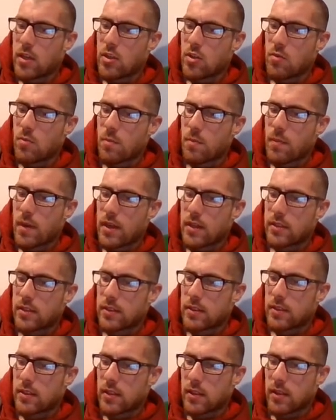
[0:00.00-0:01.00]
You
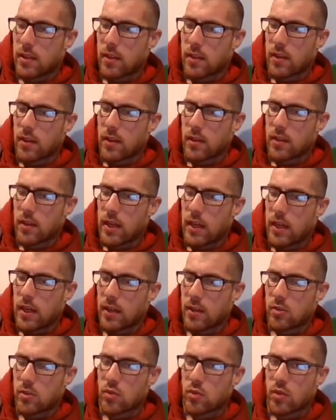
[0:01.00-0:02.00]
miss the
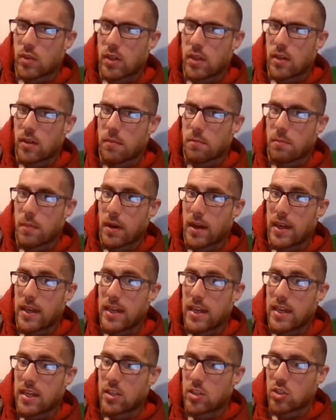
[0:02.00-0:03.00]
ant tree by
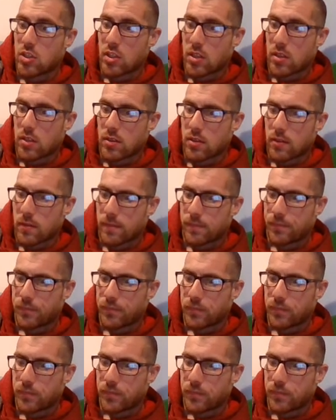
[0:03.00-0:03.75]
inches.